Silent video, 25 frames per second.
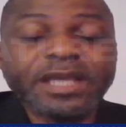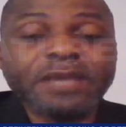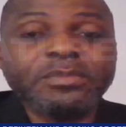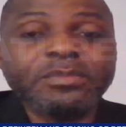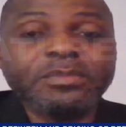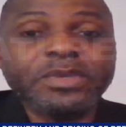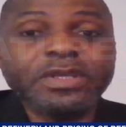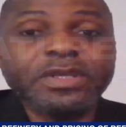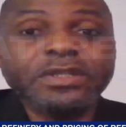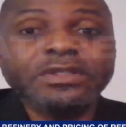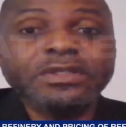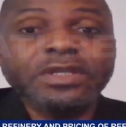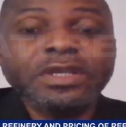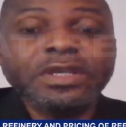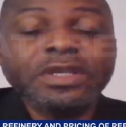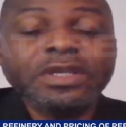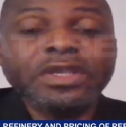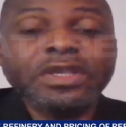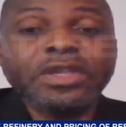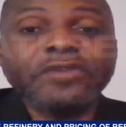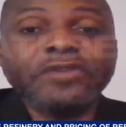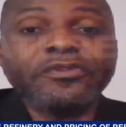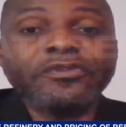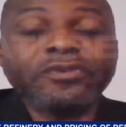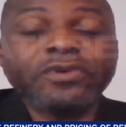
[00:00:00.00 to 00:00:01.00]
That means
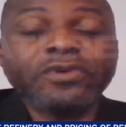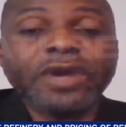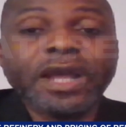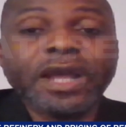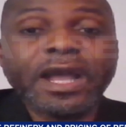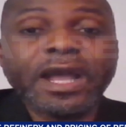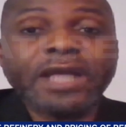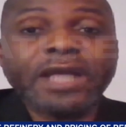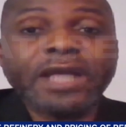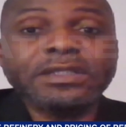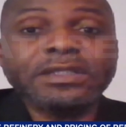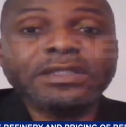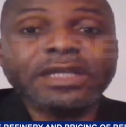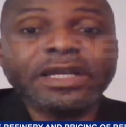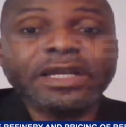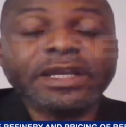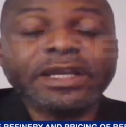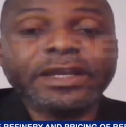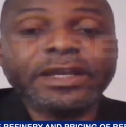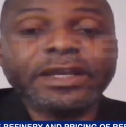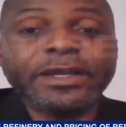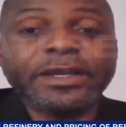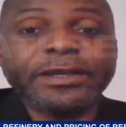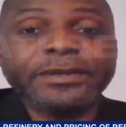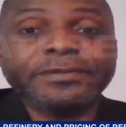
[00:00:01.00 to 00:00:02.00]
if you add
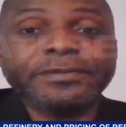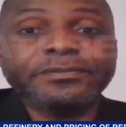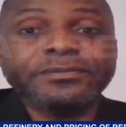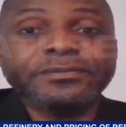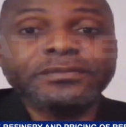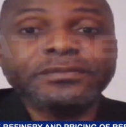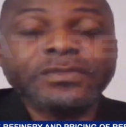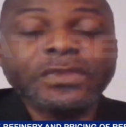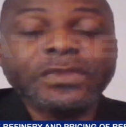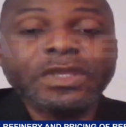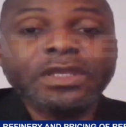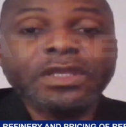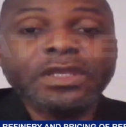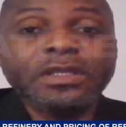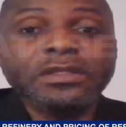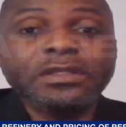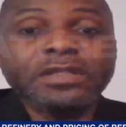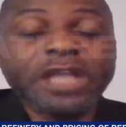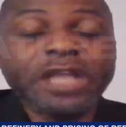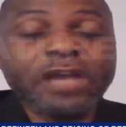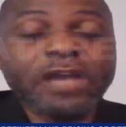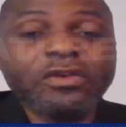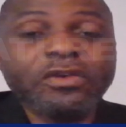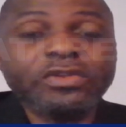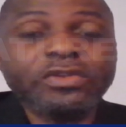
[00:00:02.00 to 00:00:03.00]

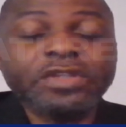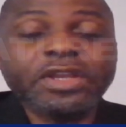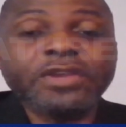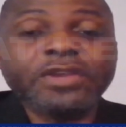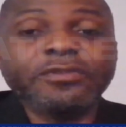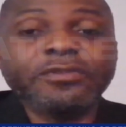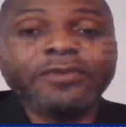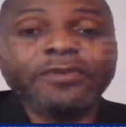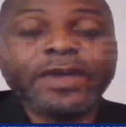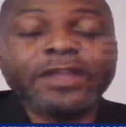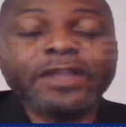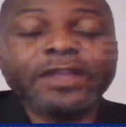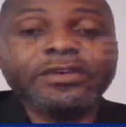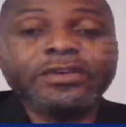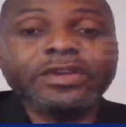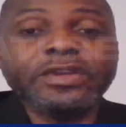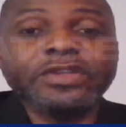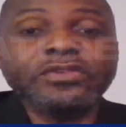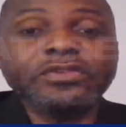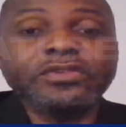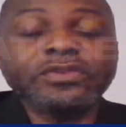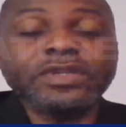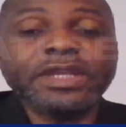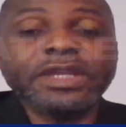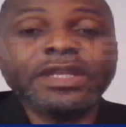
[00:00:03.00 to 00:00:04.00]
Dangote
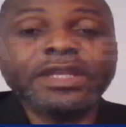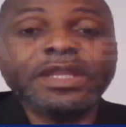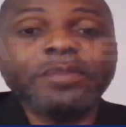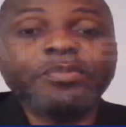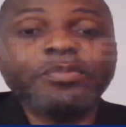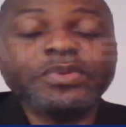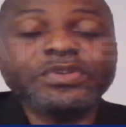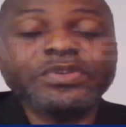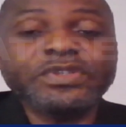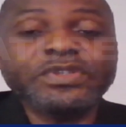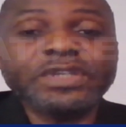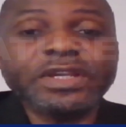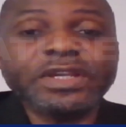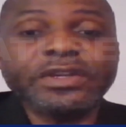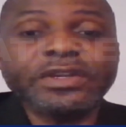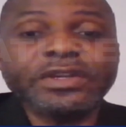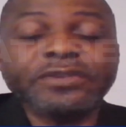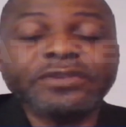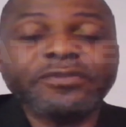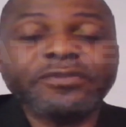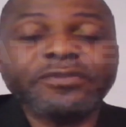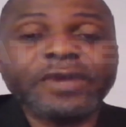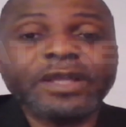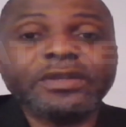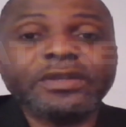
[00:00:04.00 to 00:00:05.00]
Refinery to the
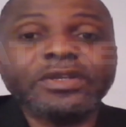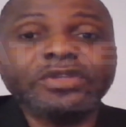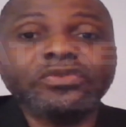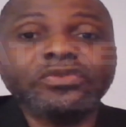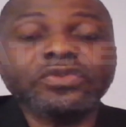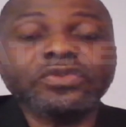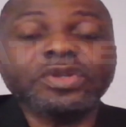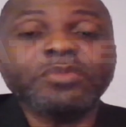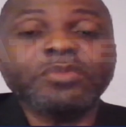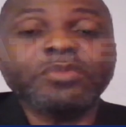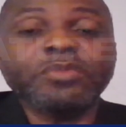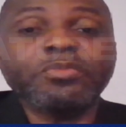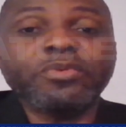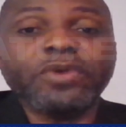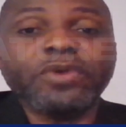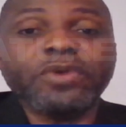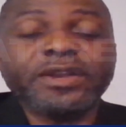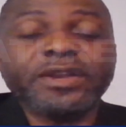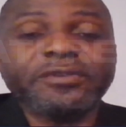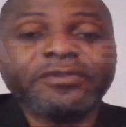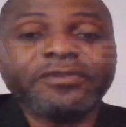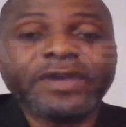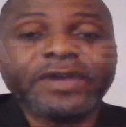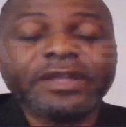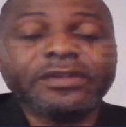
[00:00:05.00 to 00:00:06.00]
NNPCL refinery to the
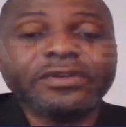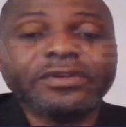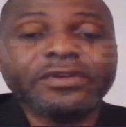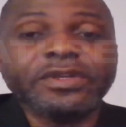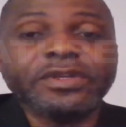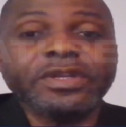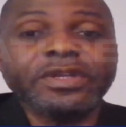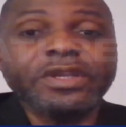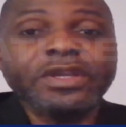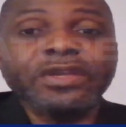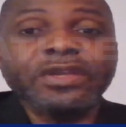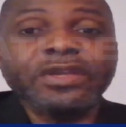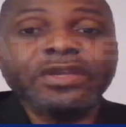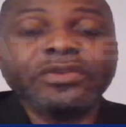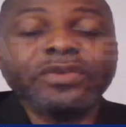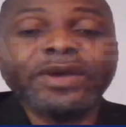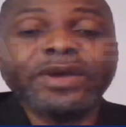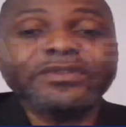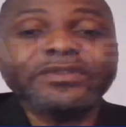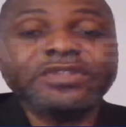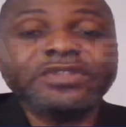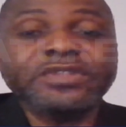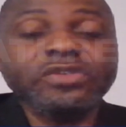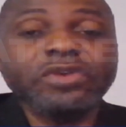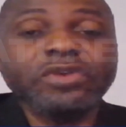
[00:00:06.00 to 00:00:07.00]
Boa refinery, you
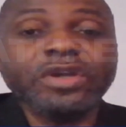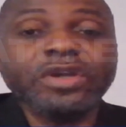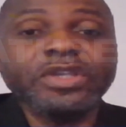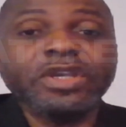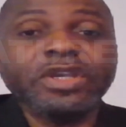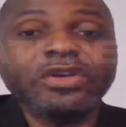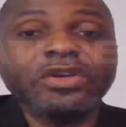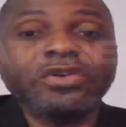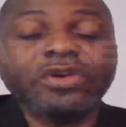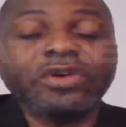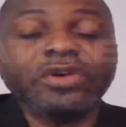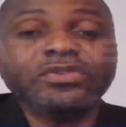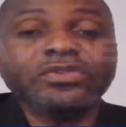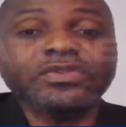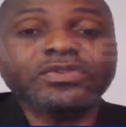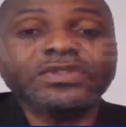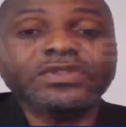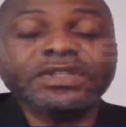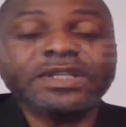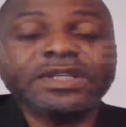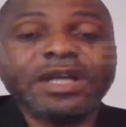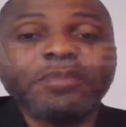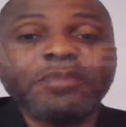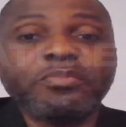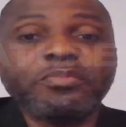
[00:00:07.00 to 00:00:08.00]
have still not yet got to
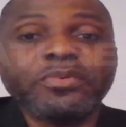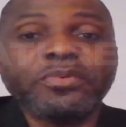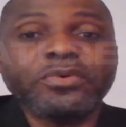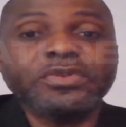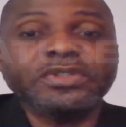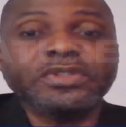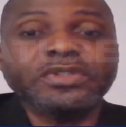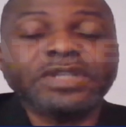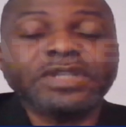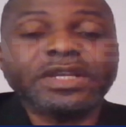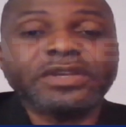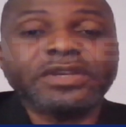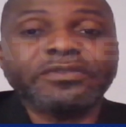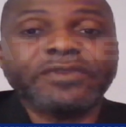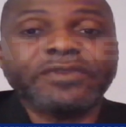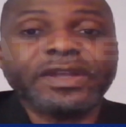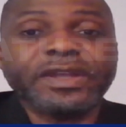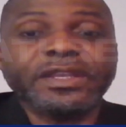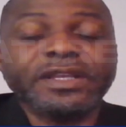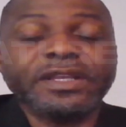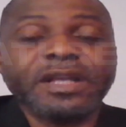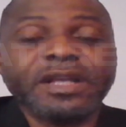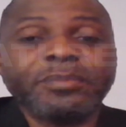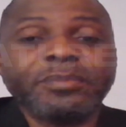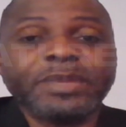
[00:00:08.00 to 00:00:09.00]
Singapore's
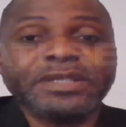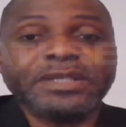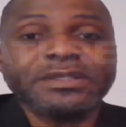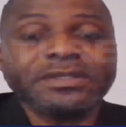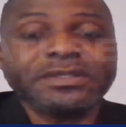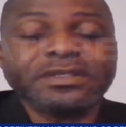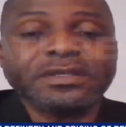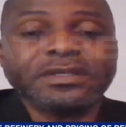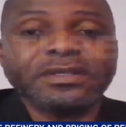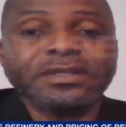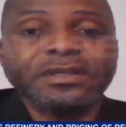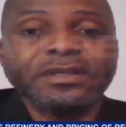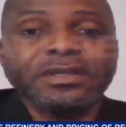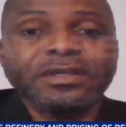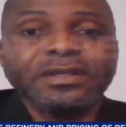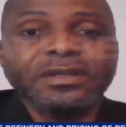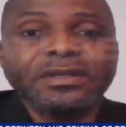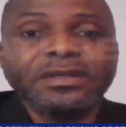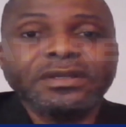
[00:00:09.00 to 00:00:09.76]
refining capacity.